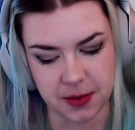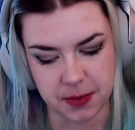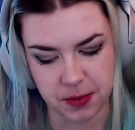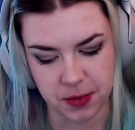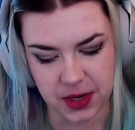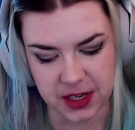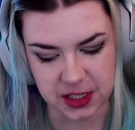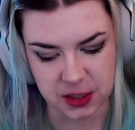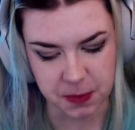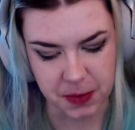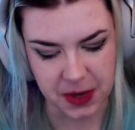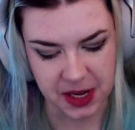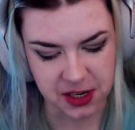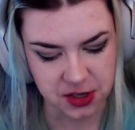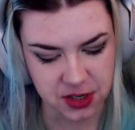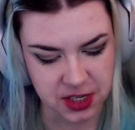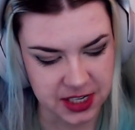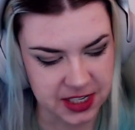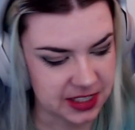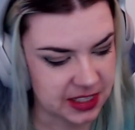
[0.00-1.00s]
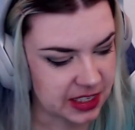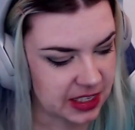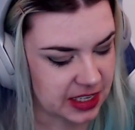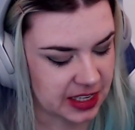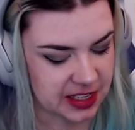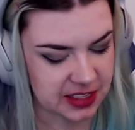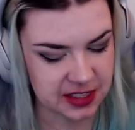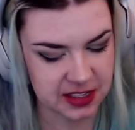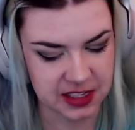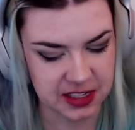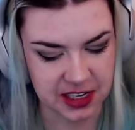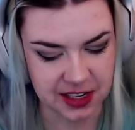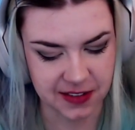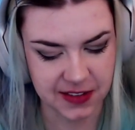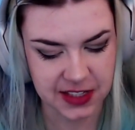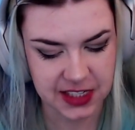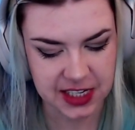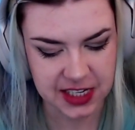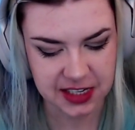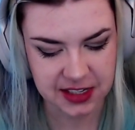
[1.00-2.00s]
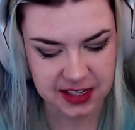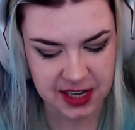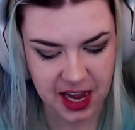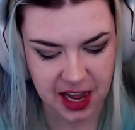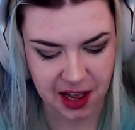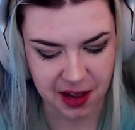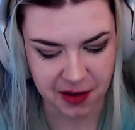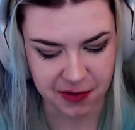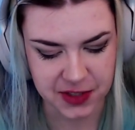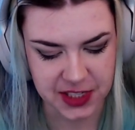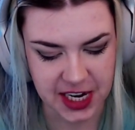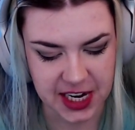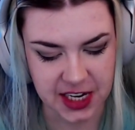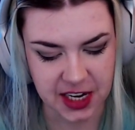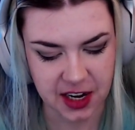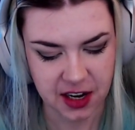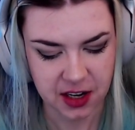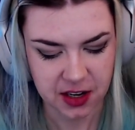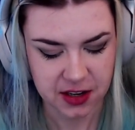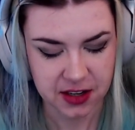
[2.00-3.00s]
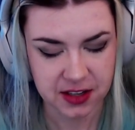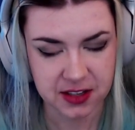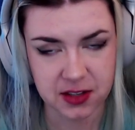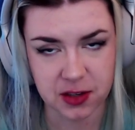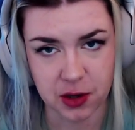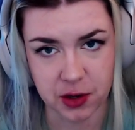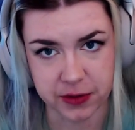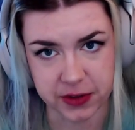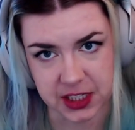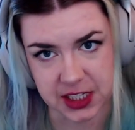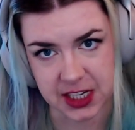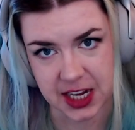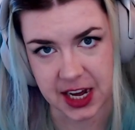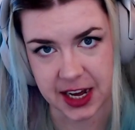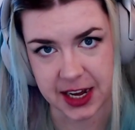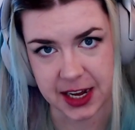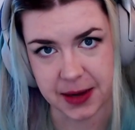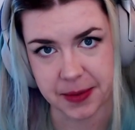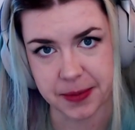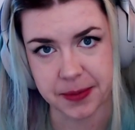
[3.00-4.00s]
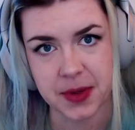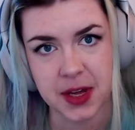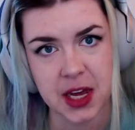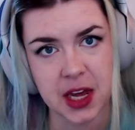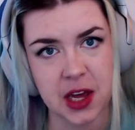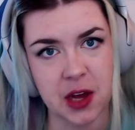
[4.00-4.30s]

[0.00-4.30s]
Especially CDs and DVDs have data loss over time,